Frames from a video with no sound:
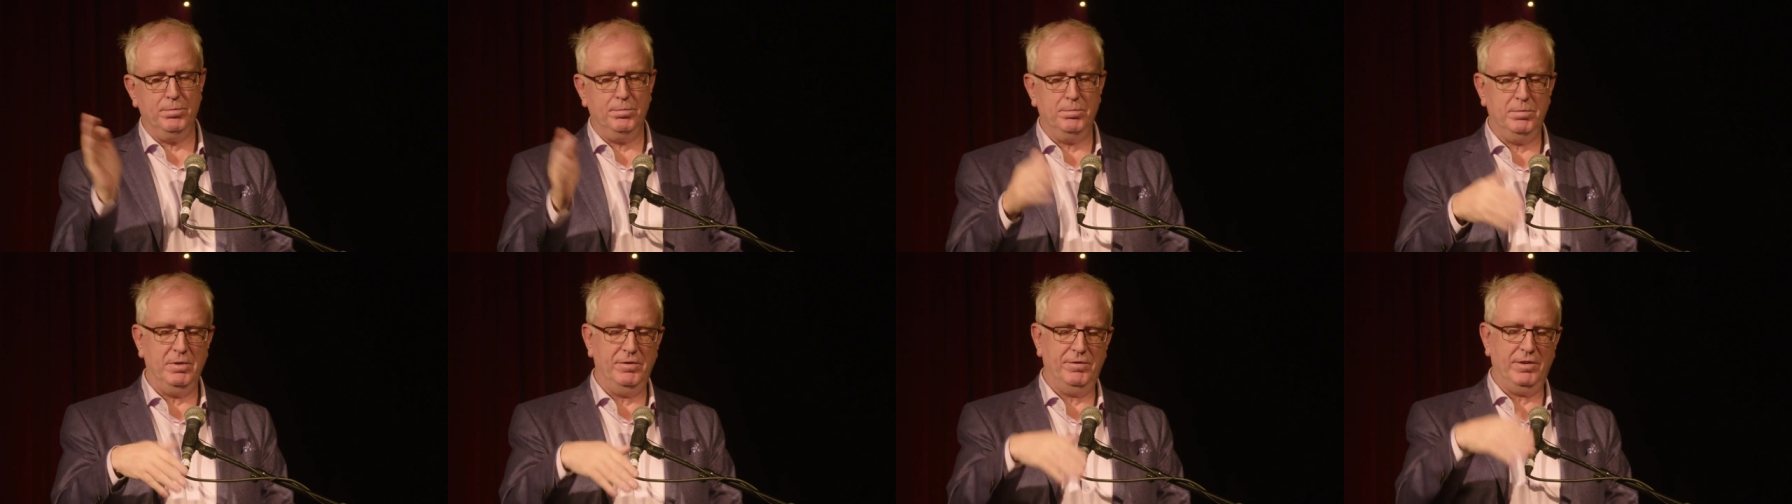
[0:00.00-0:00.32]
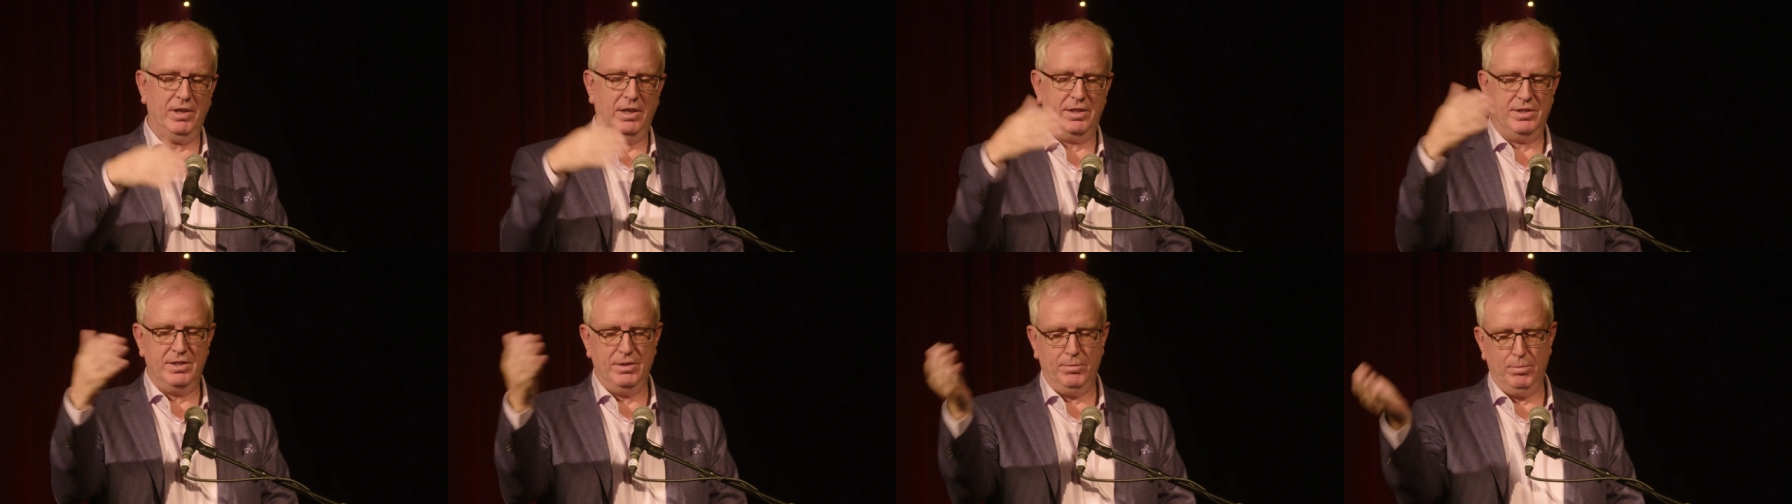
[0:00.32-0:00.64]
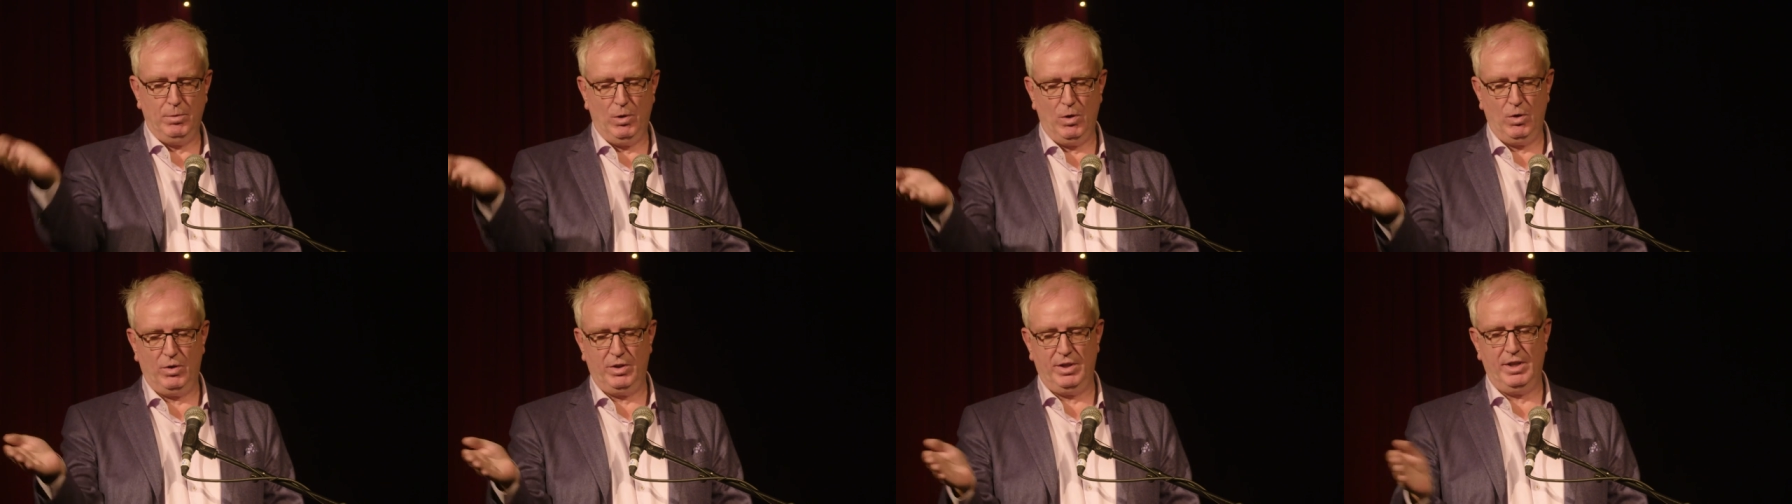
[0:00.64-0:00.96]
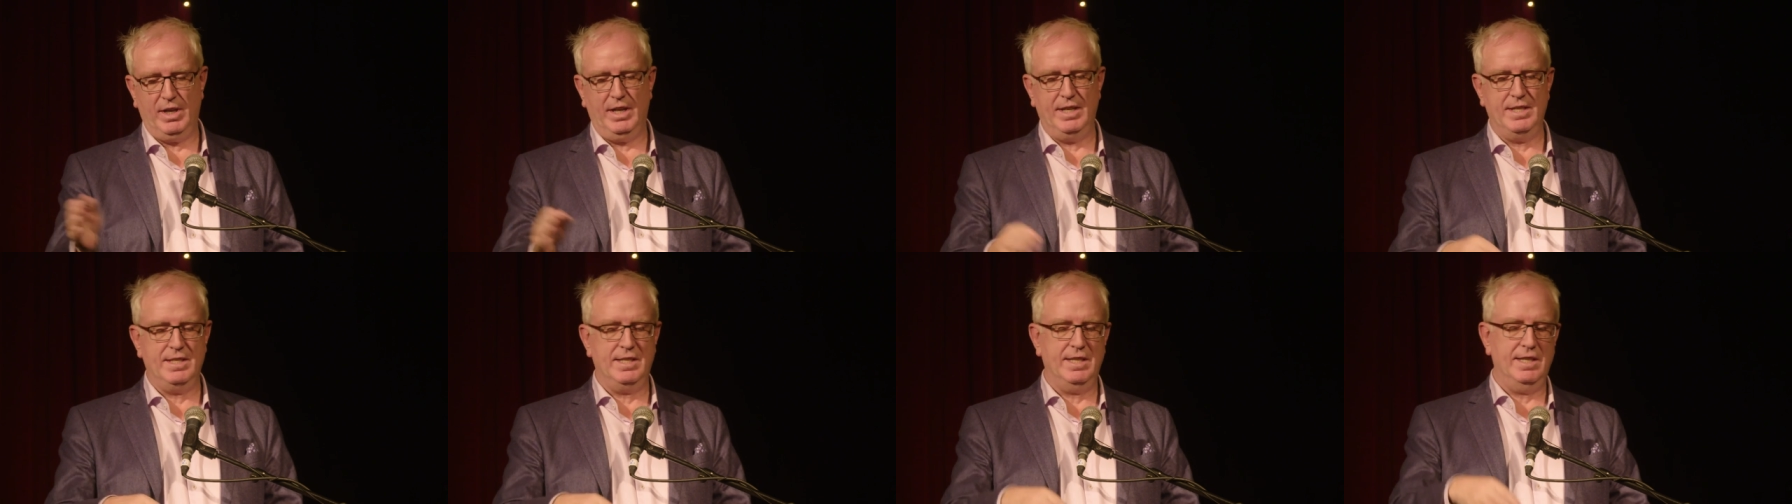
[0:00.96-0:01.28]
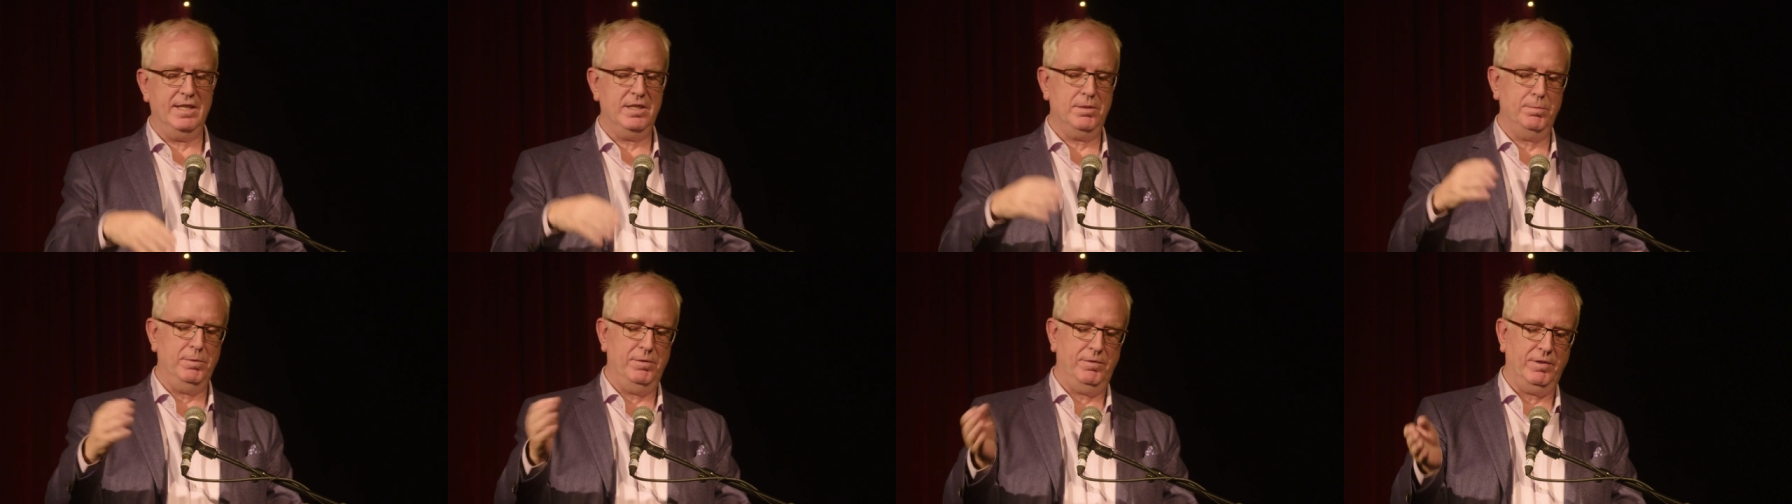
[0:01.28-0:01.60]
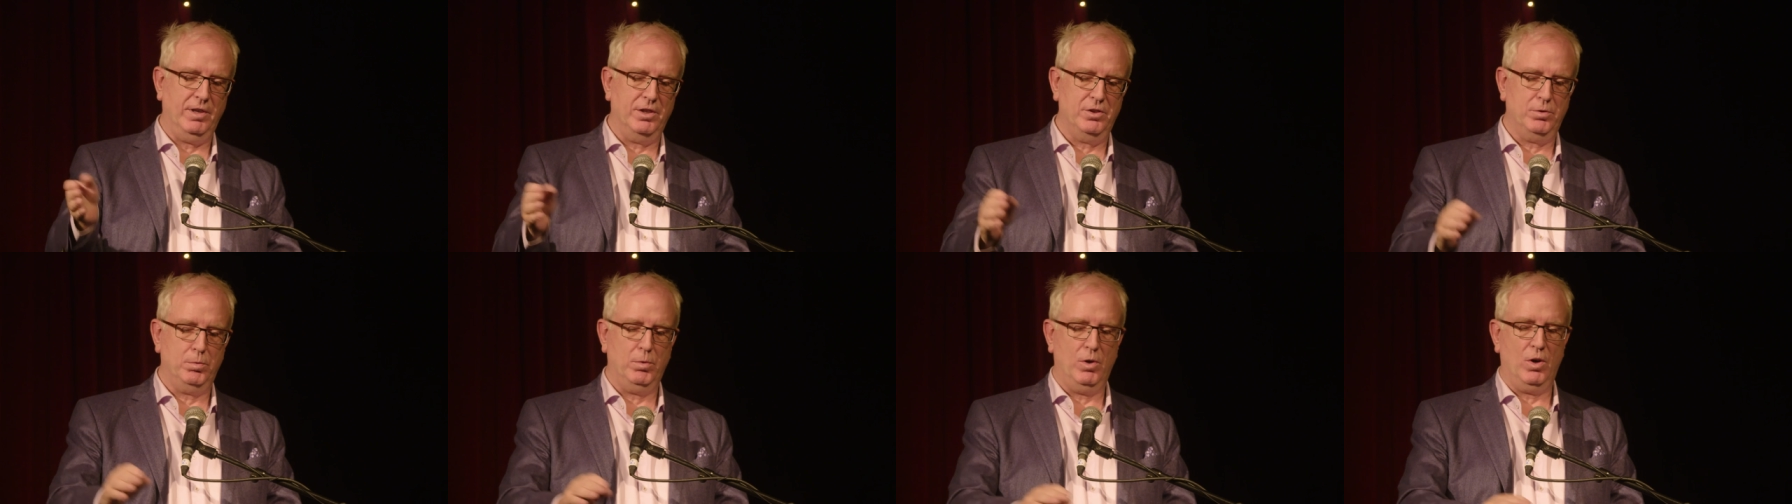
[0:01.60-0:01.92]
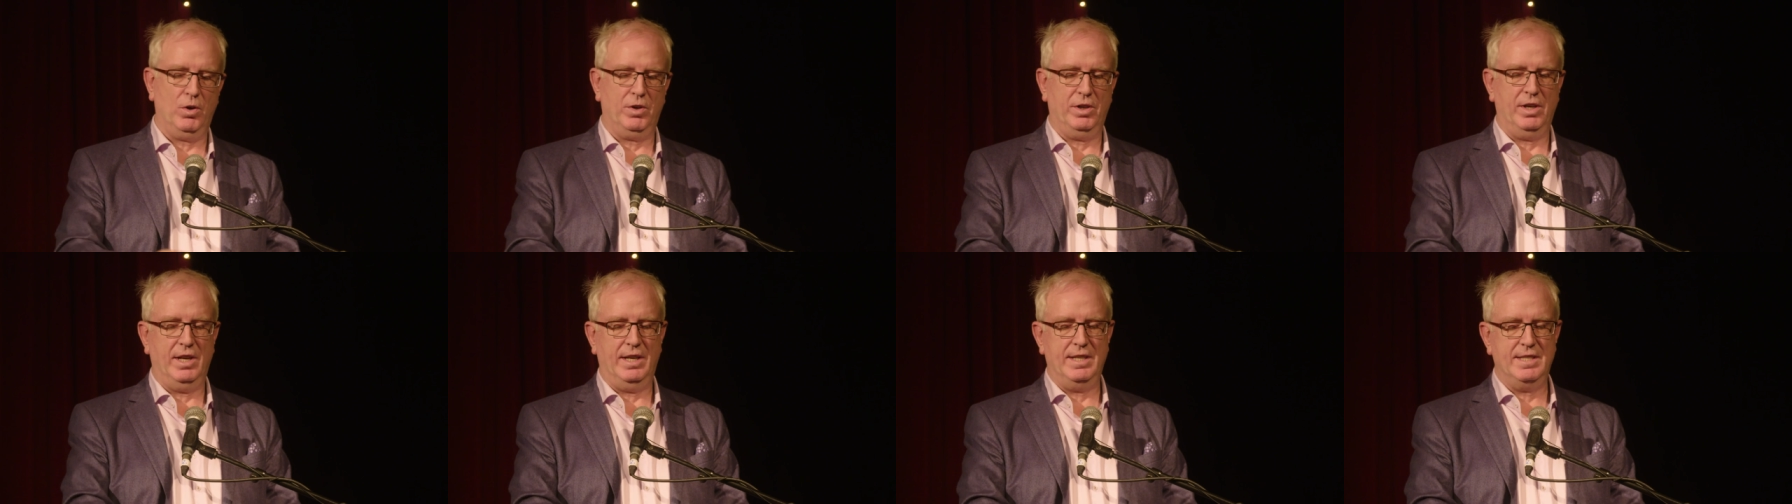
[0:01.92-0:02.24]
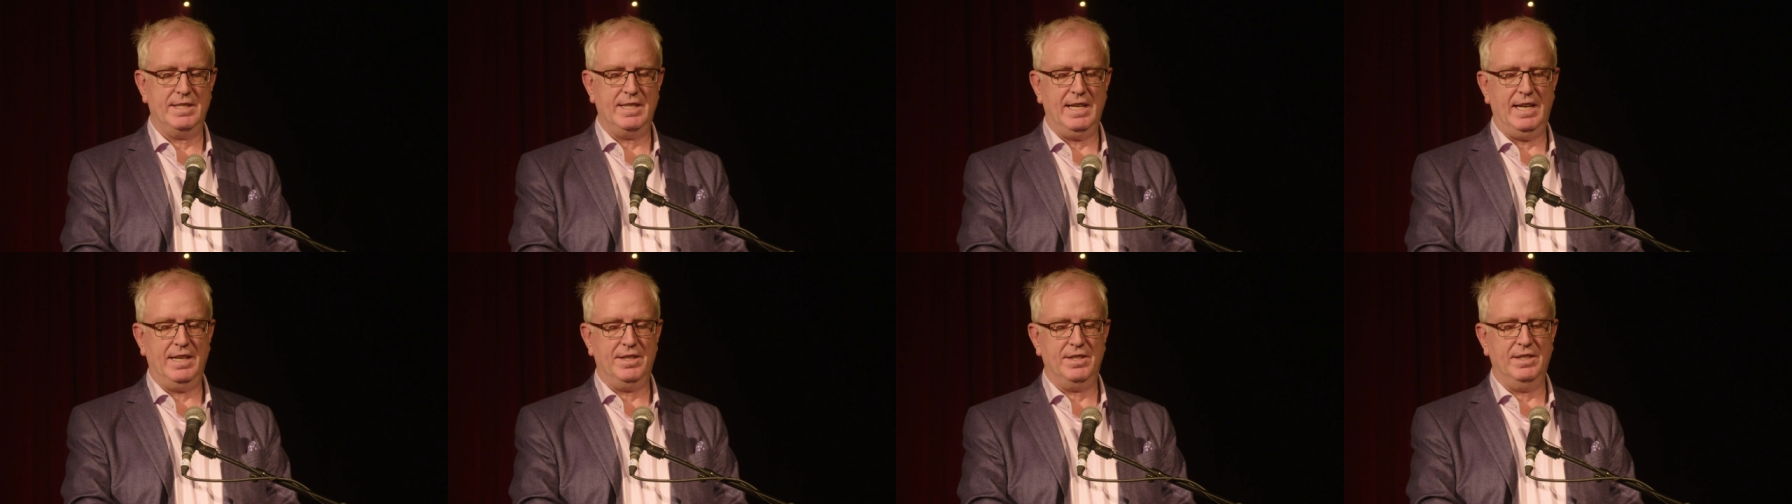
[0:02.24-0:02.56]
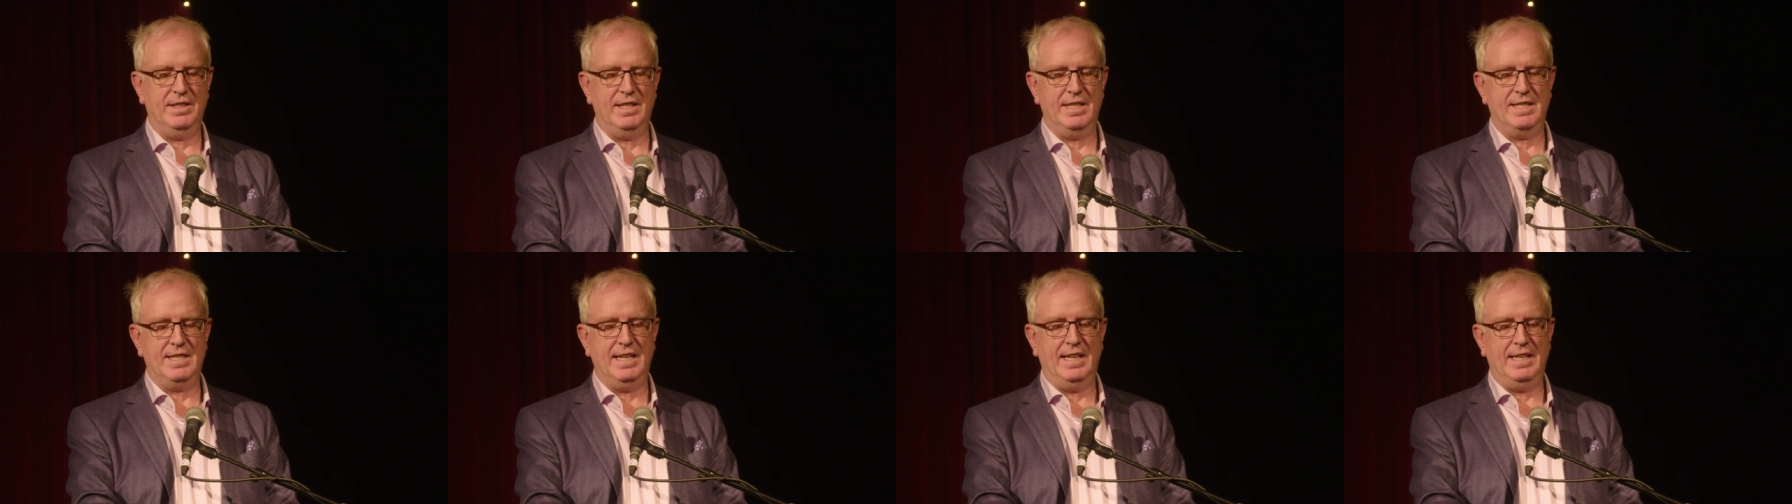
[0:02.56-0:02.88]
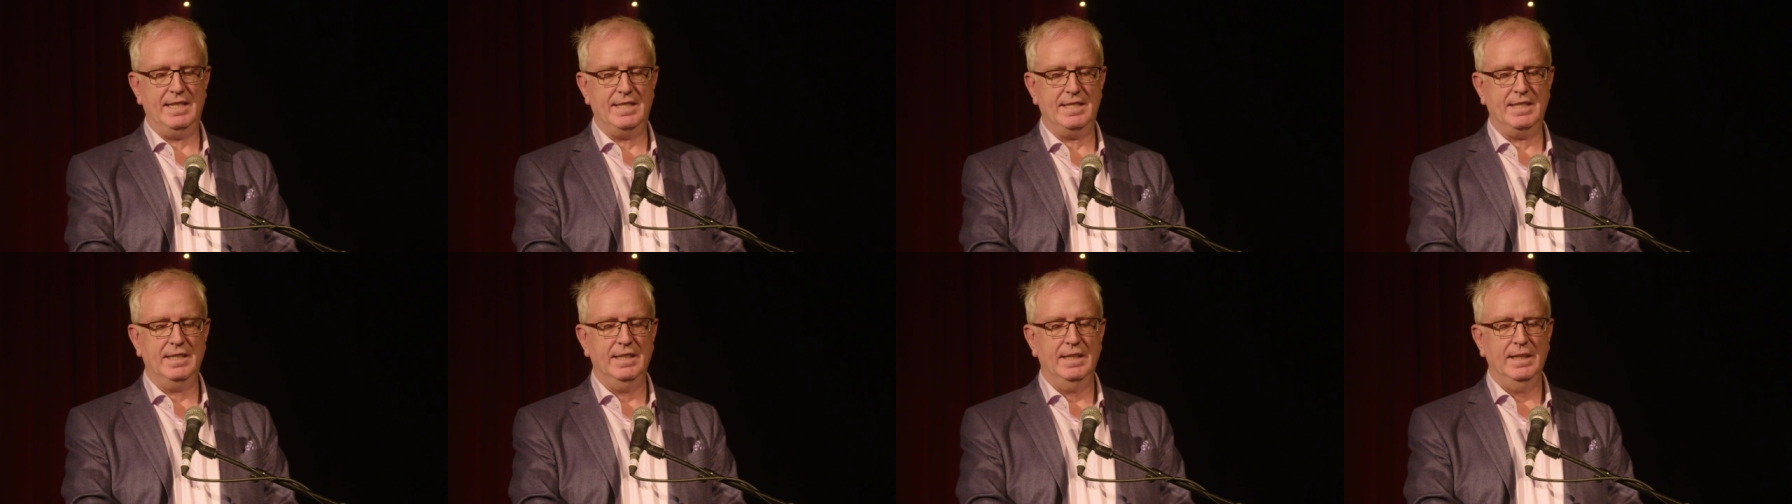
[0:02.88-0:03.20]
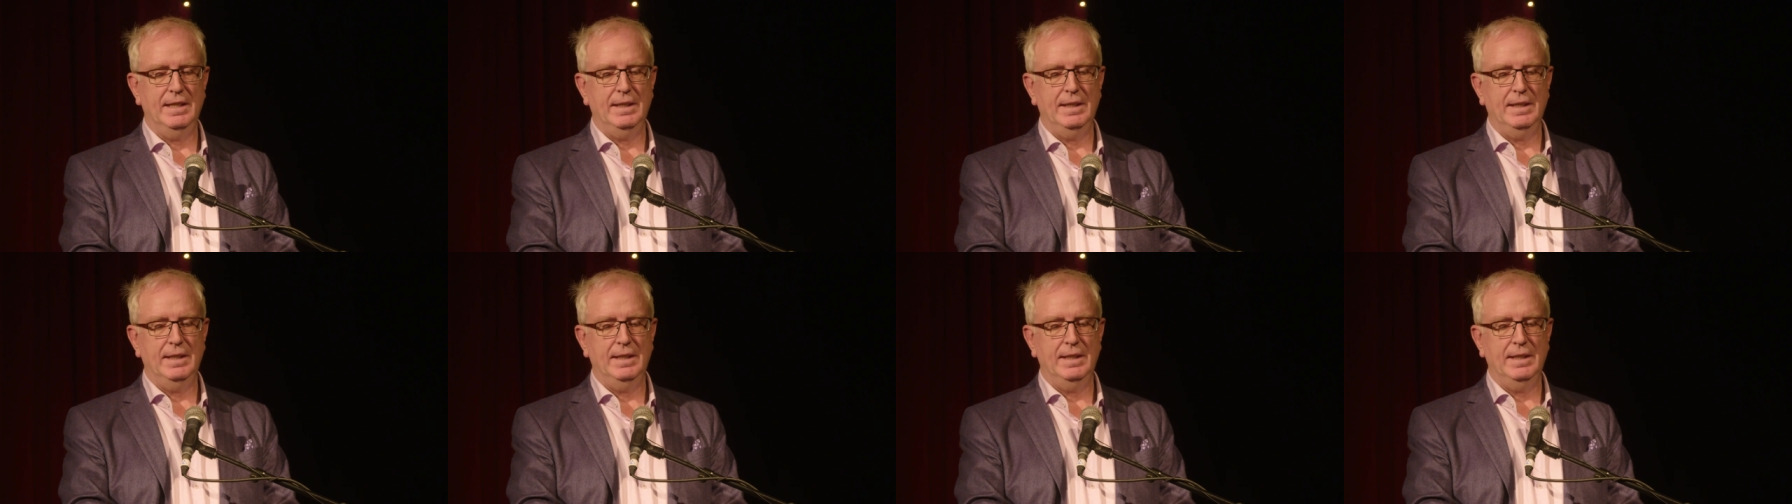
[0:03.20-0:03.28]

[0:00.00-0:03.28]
we've got to organize this, we've got to organize that. And they said,